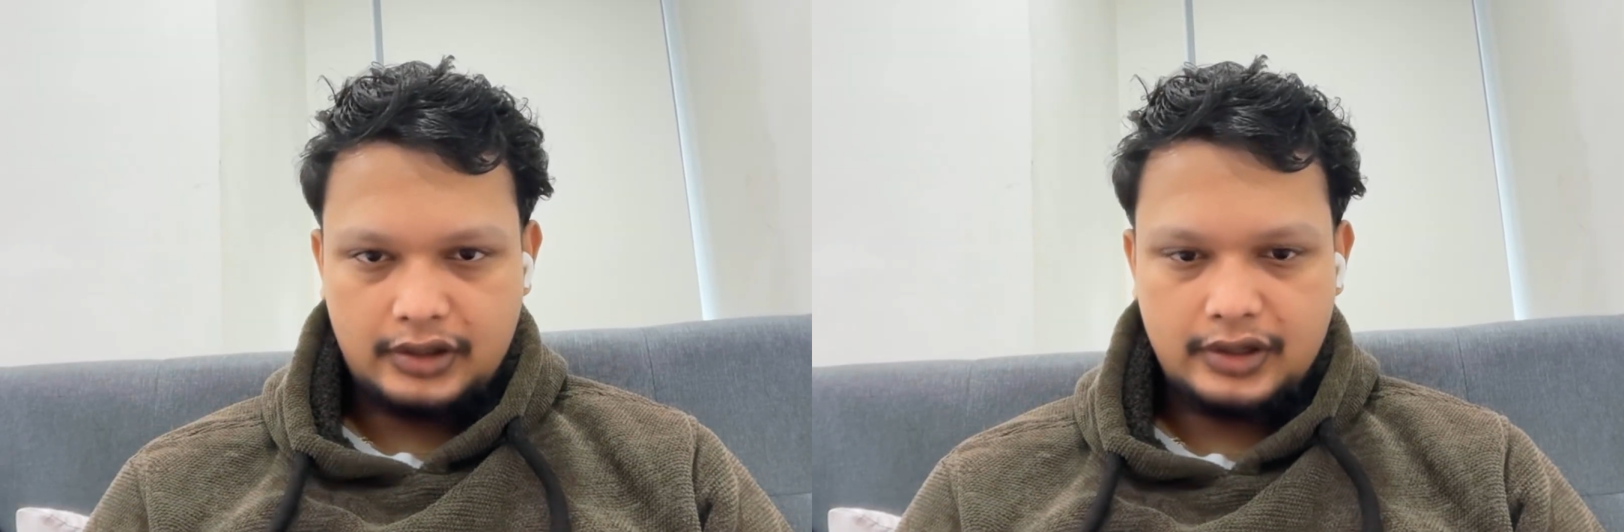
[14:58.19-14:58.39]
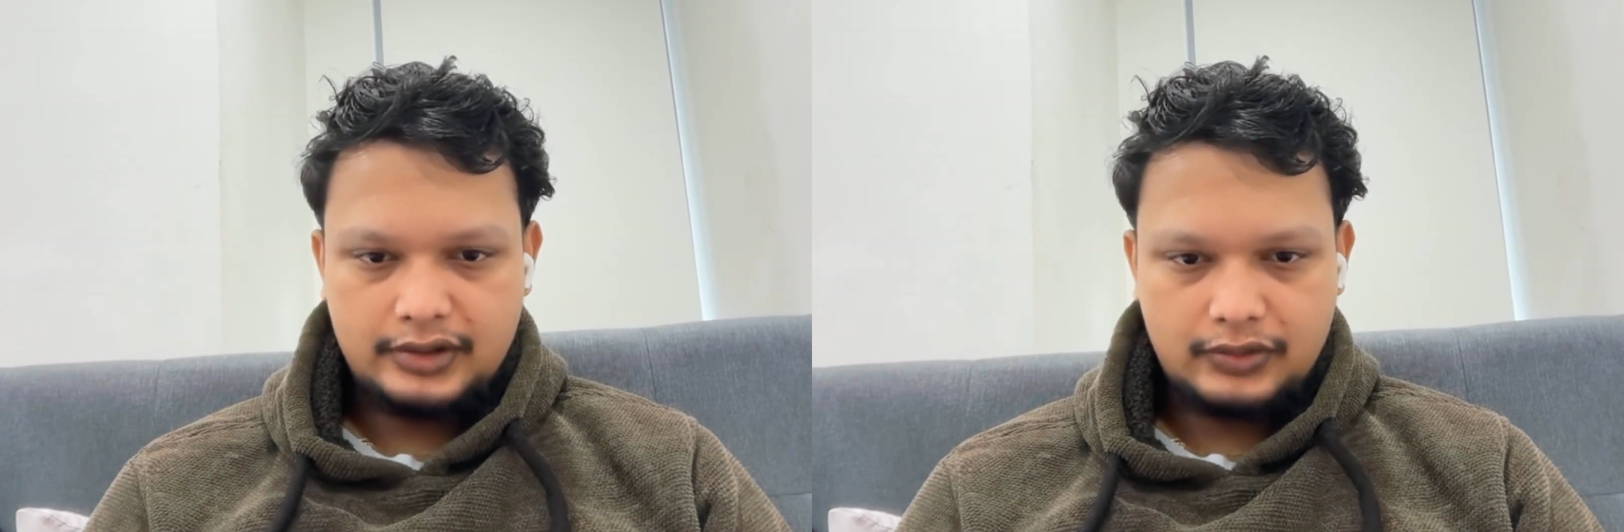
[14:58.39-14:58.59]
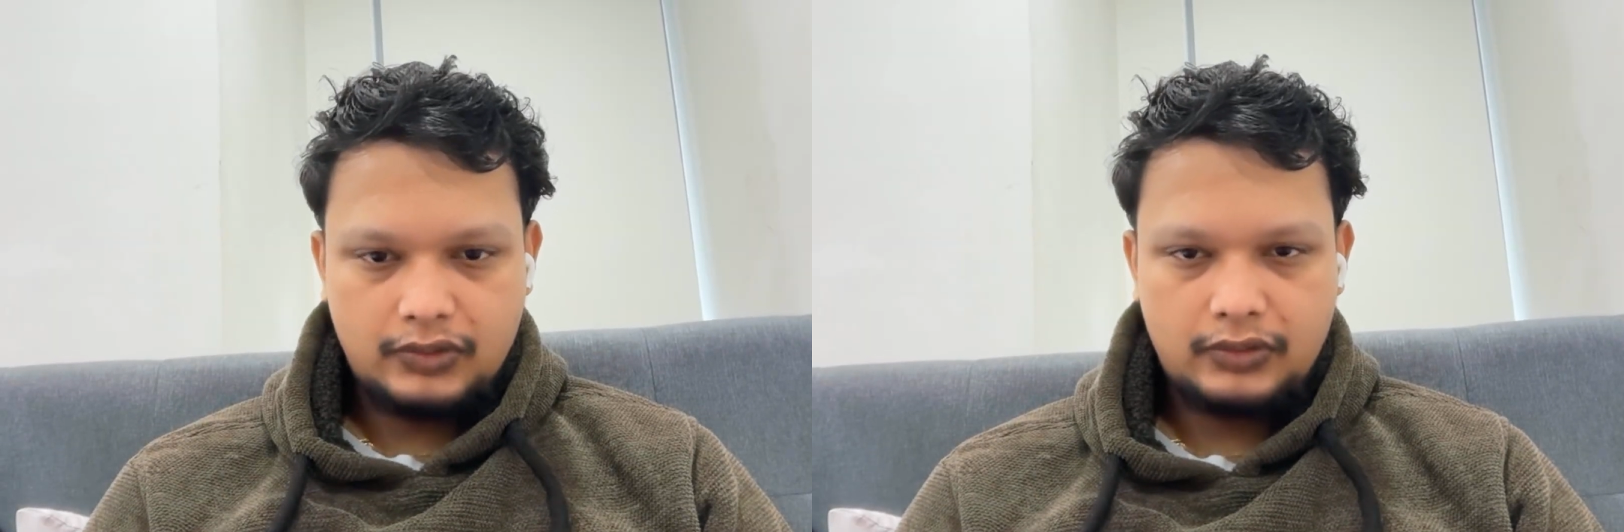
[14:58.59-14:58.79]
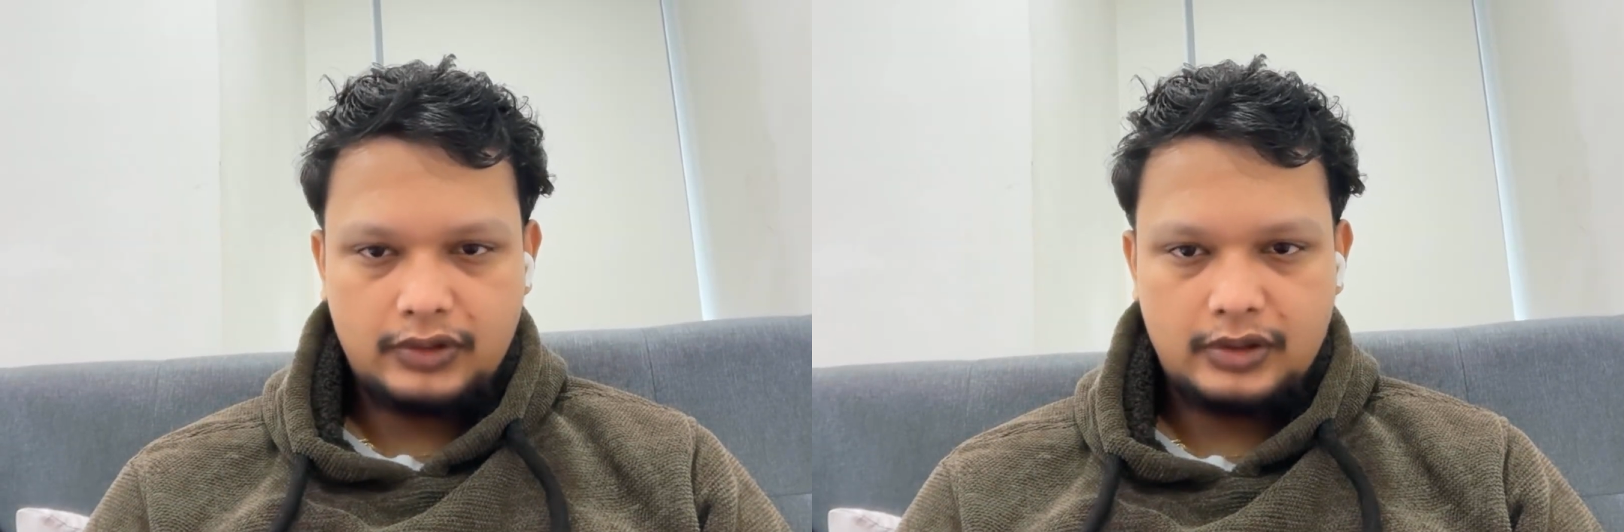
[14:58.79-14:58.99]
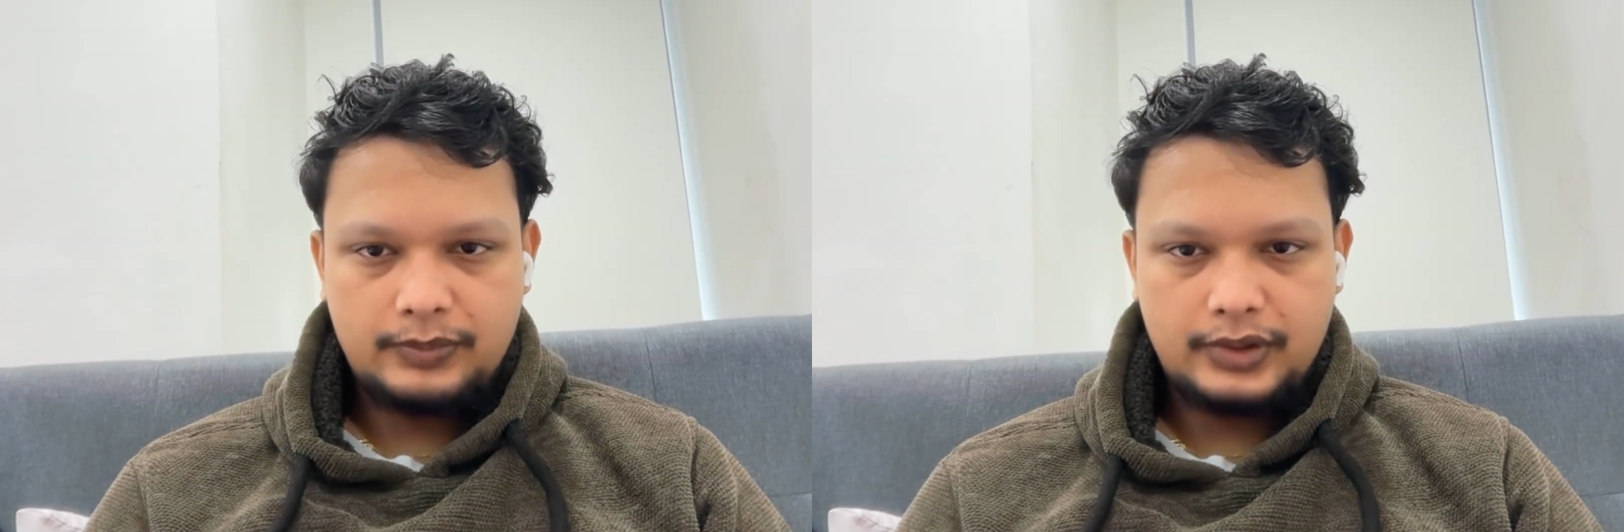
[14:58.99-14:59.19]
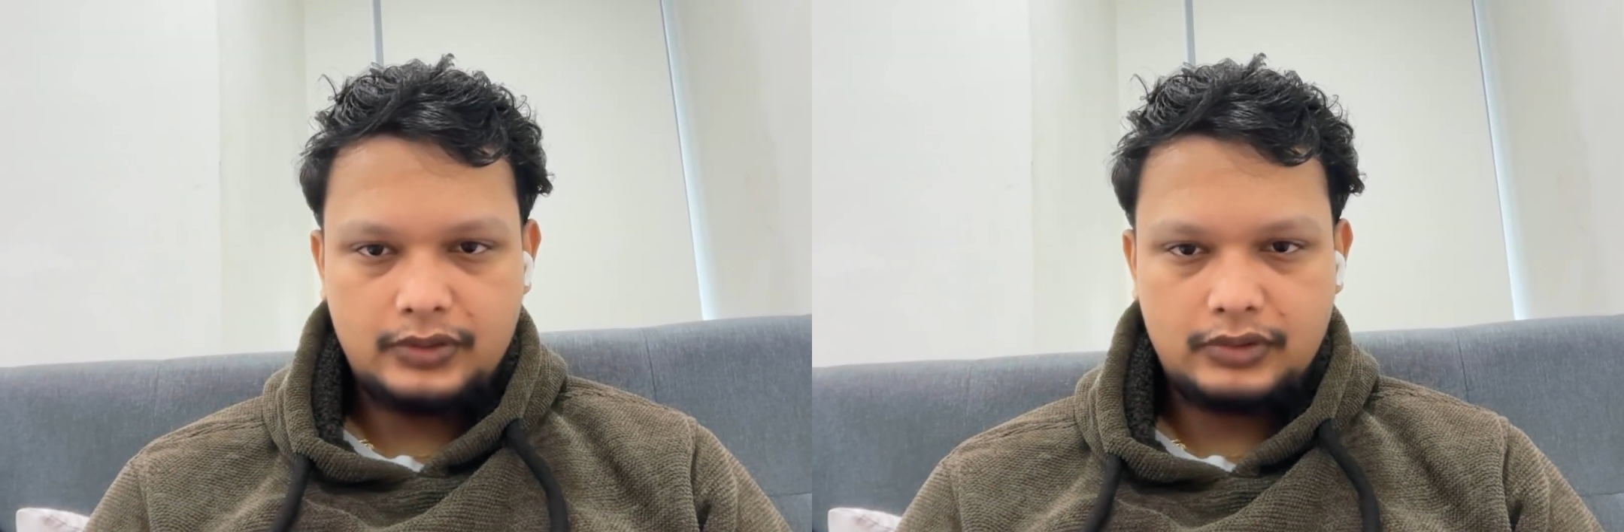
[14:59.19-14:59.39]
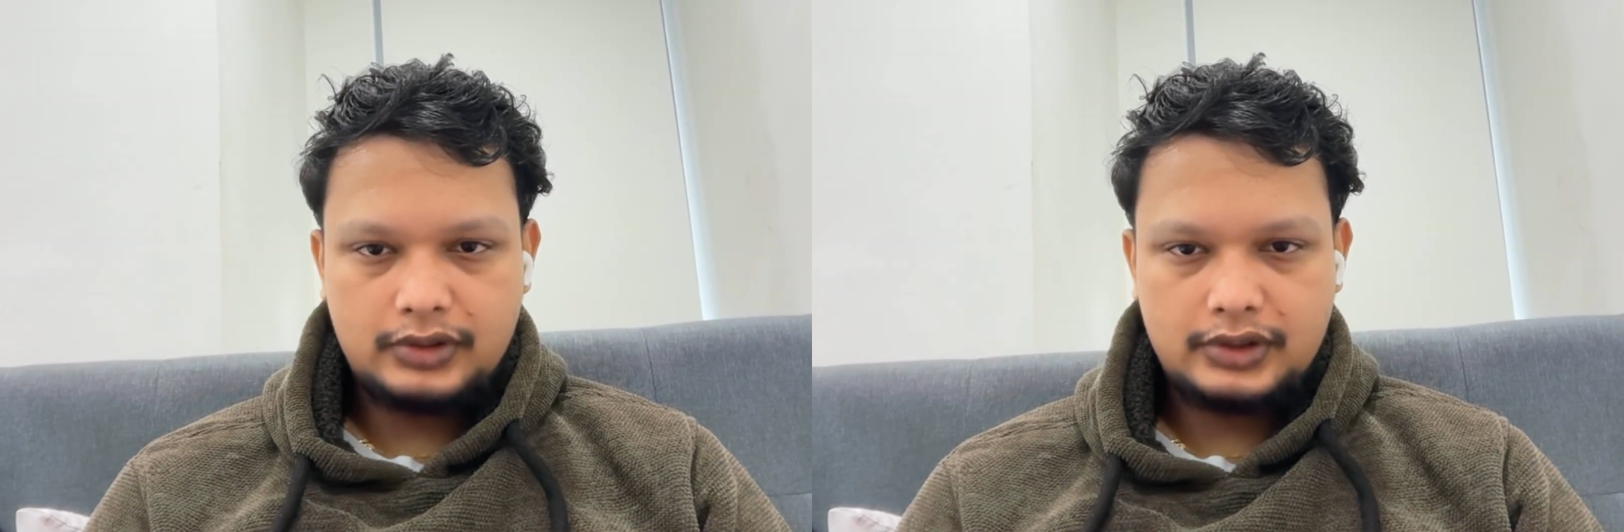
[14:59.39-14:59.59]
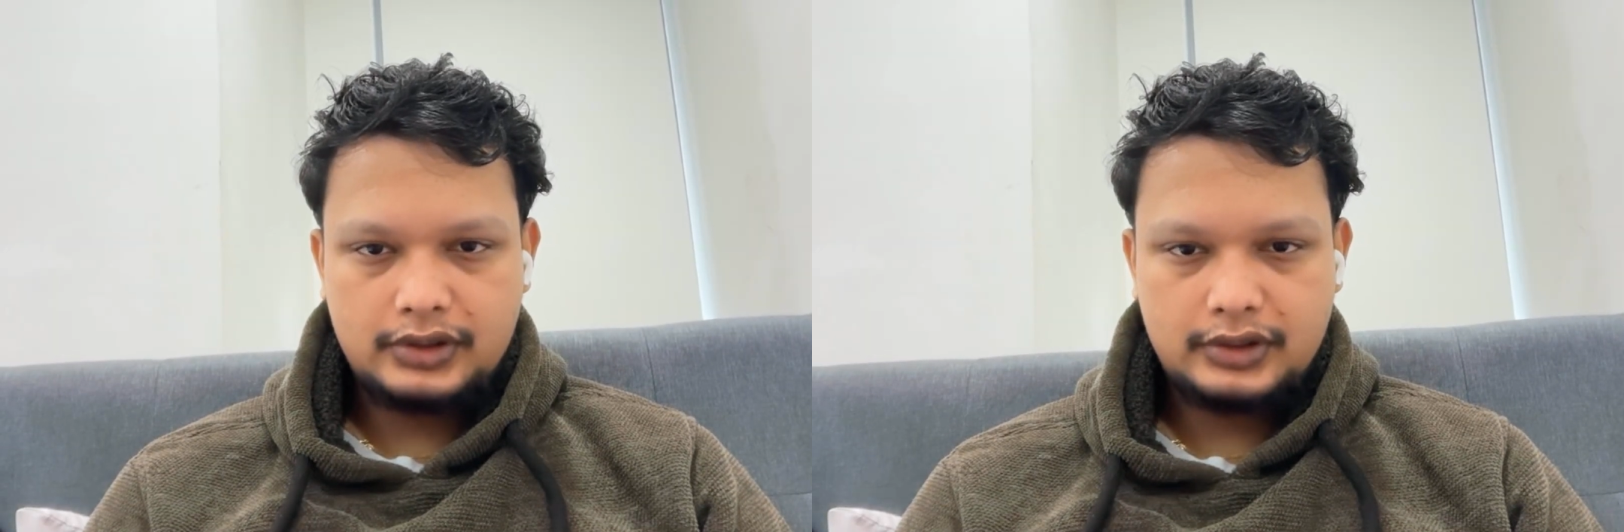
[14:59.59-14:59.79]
there is no inbuilt